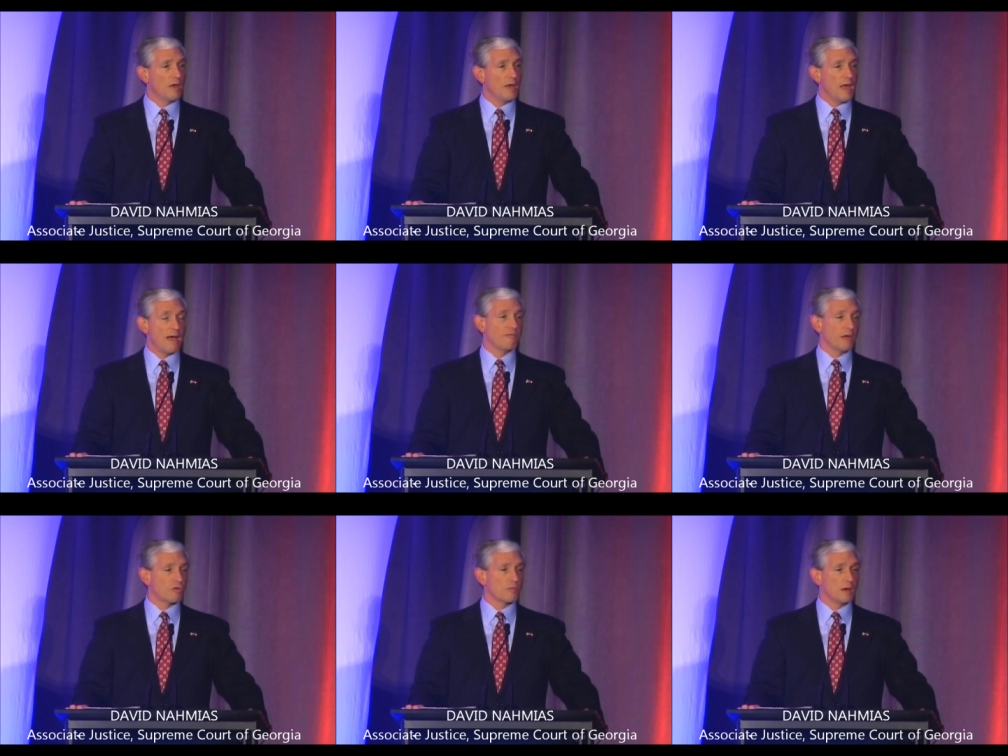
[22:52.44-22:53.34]
have
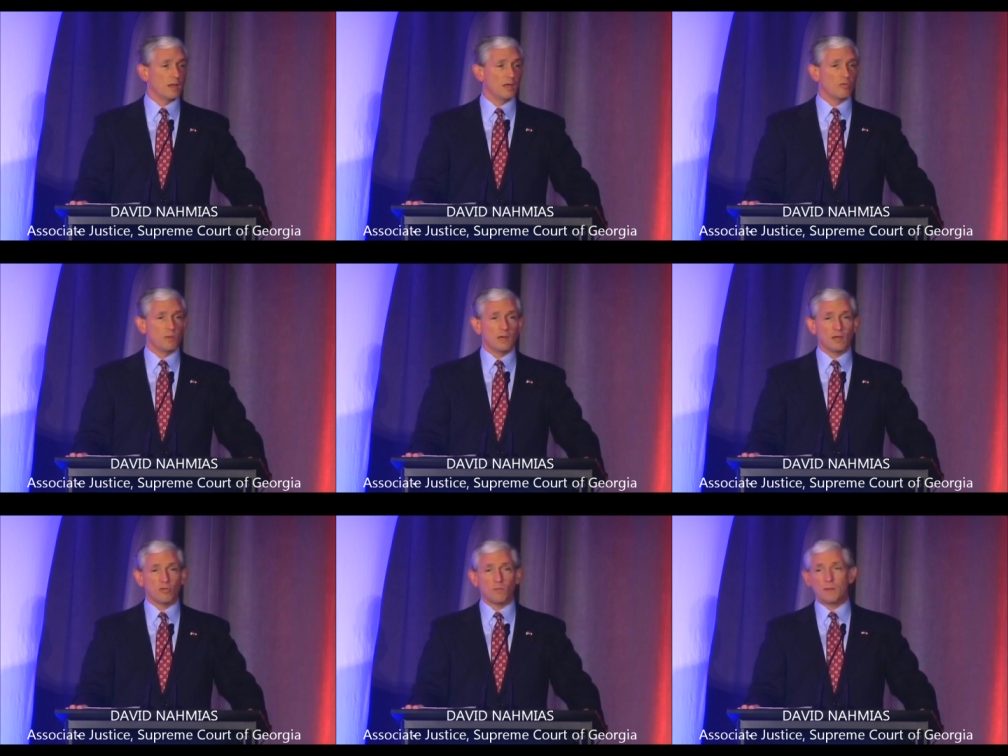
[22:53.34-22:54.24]
less money is
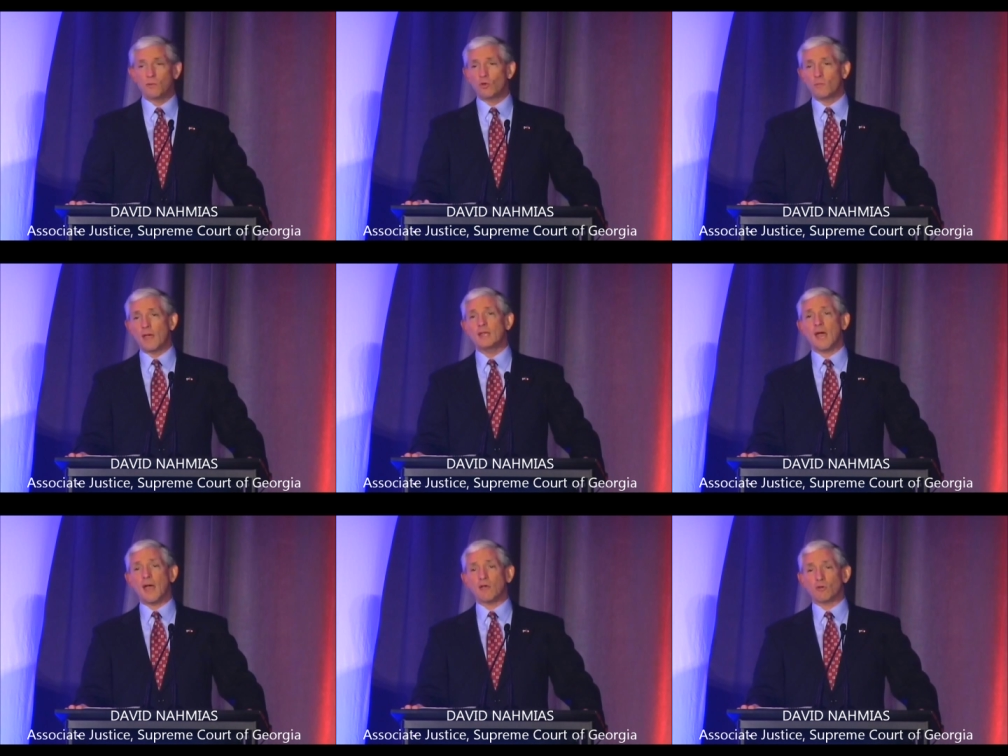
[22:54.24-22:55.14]
because the people who pay
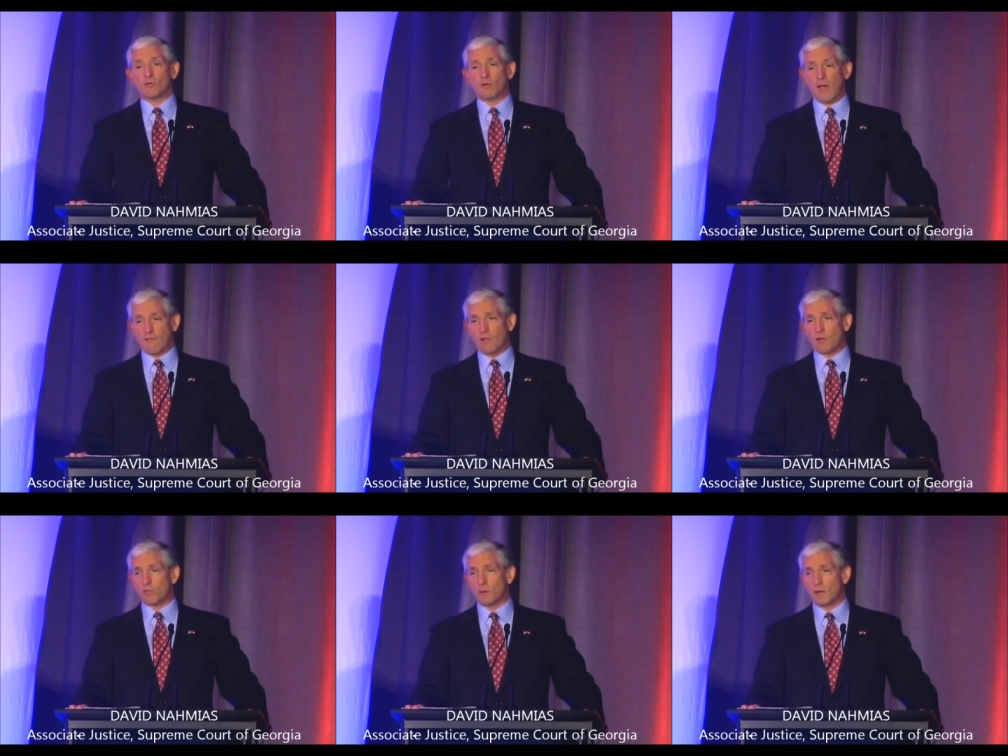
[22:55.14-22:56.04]
taxes have
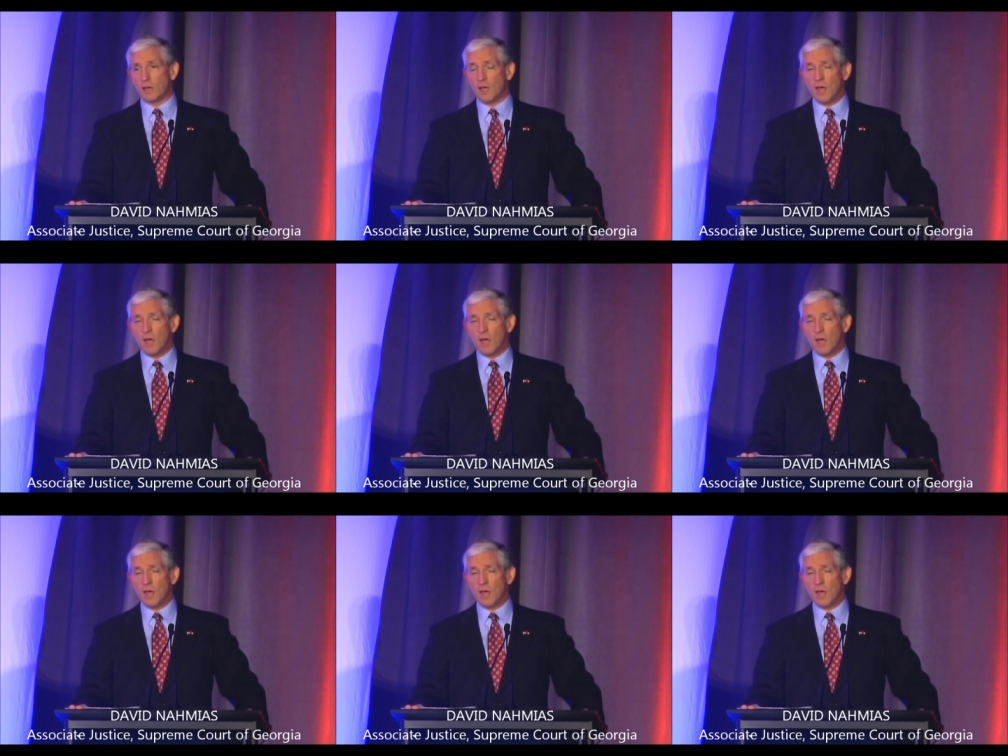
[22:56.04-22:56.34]
less money.